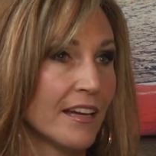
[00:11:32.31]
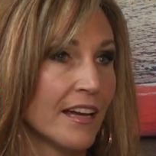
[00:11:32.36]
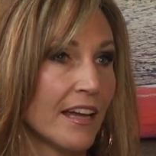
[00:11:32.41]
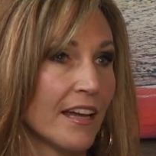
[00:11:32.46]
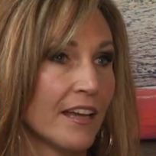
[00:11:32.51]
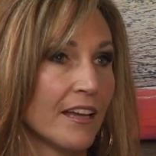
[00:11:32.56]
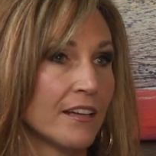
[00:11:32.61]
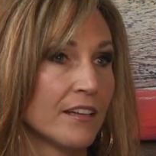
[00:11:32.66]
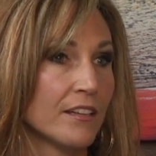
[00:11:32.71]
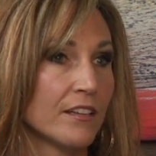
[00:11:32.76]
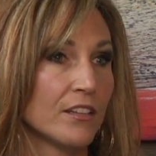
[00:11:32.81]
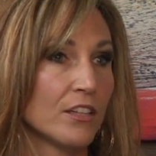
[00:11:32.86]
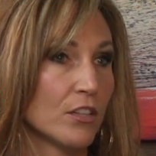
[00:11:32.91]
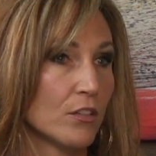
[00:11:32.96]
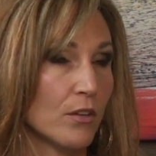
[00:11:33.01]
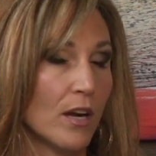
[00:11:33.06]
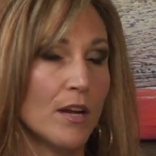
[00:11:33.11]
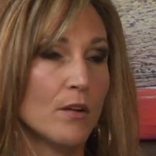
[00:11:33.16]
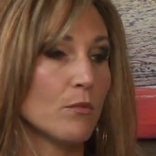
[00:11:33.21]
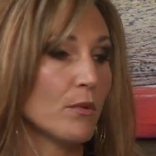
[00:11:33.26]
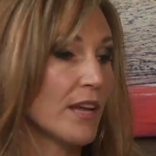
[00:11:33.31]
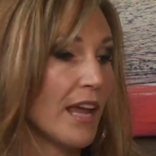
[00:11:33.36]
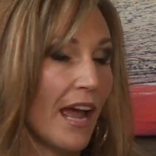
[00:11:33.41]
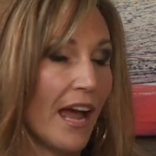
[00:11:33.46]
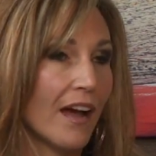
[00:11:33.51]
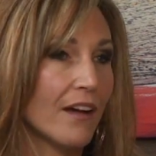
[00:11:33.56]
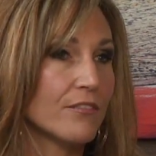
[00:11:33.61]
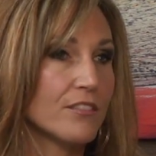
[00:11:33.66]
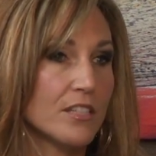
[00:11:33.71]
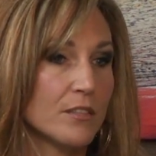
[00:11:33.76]
And you're right, we
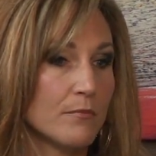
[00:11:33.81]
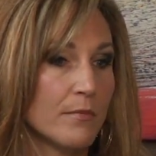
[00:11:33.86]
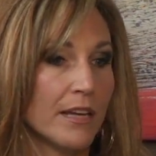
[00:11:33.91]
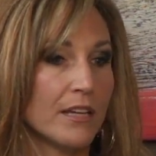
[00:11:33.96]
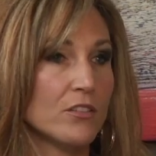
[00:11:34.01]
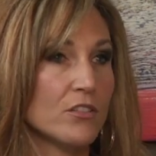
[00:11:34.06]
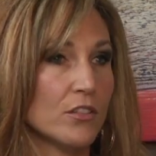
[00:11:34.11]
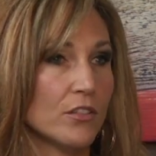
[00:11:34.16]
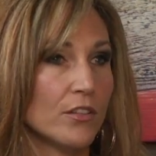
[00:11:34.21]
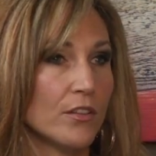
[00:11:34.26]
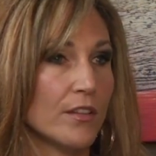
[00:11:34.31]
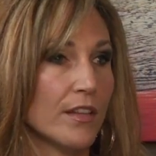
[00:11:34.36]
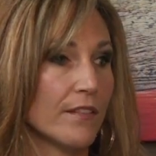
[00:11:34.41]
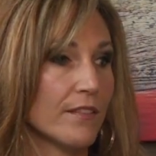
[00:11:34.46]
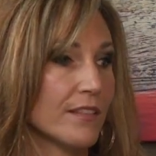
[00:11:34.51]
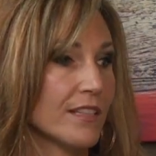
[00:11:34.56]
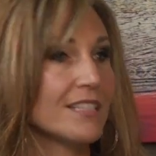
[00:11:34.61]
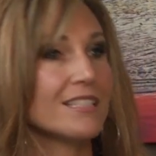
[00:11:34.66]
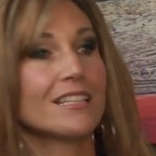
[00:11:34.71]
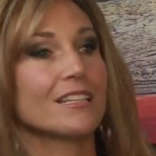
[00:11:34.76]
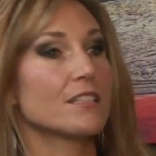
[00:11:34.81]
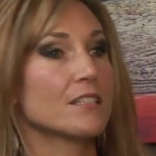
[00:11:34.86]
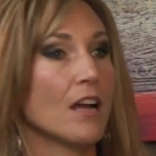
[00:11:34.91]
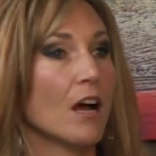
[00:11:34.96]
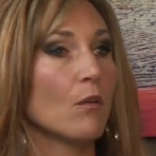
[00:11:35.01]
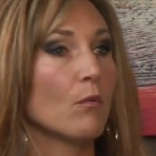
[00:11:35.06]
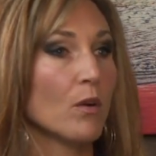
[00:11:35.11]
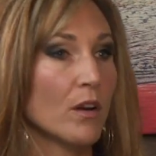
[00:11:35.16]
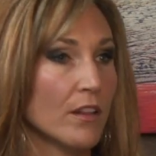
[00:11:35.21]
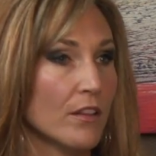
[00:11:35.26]
have to make sure that this is
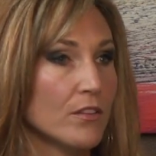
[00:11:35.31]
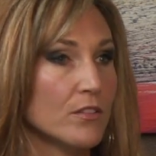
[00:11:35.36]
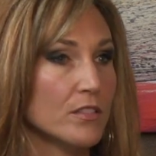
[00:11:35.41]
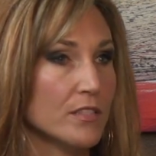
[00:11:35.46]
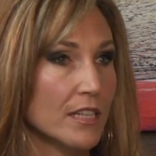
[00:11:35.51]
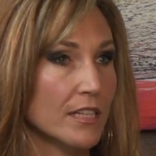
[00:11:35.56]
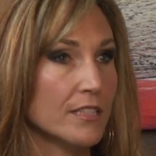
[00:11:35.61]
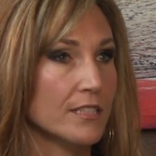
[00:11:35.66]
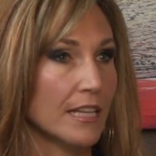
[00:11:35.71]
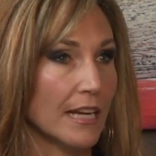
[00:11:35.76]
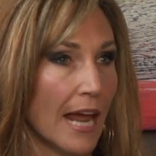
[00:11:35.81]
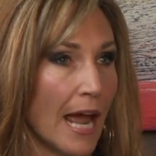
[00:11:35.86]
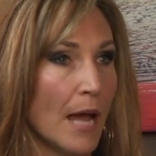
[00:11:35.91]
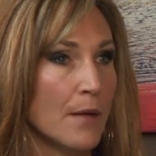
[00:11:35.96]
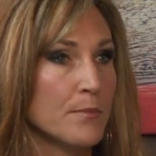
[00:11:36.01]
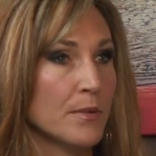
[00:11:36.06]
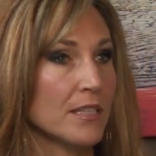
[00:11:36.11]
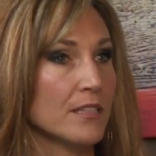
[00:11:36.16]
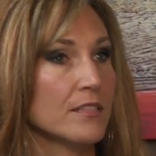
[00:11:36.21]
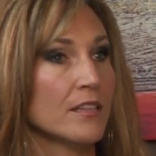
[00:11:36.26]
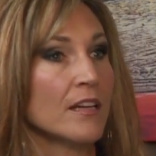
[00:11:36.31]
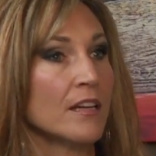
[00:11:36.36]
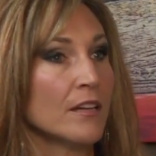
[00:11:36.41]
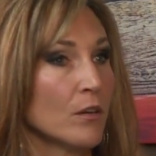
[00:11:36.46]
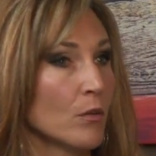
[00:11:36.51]
not one of those things that happens.